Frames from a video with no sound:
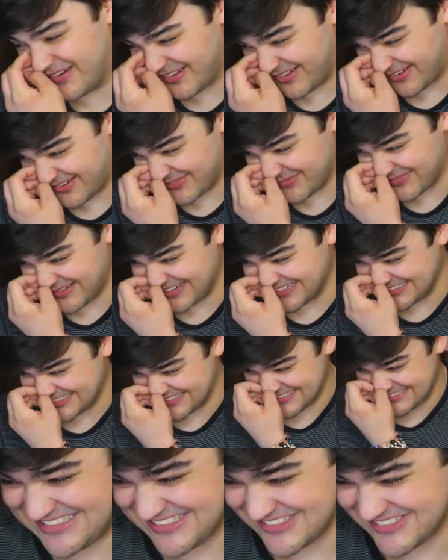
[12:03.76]
Oh
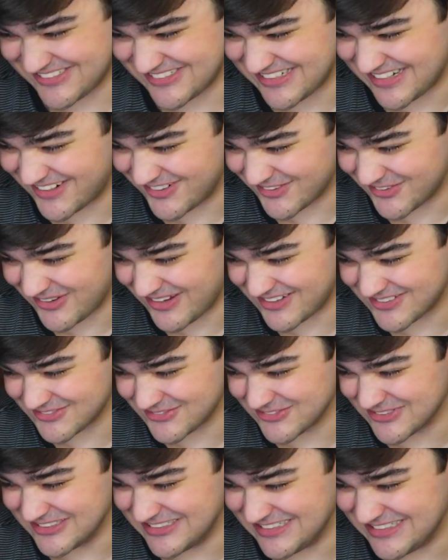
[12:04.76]
man. Dude, I don't know how to
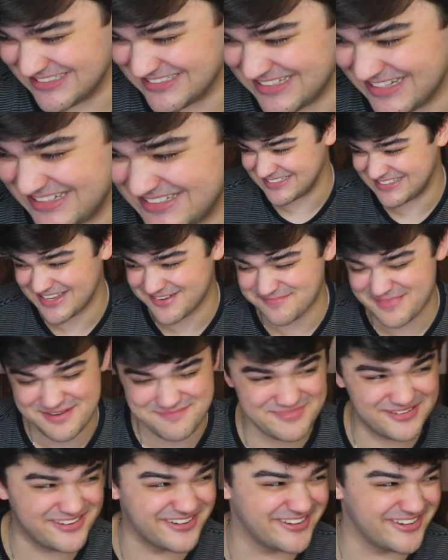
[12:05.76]
read. That might
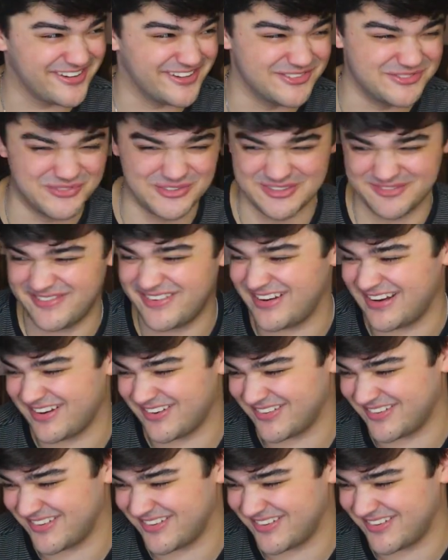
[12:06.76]
be a good one, but I don't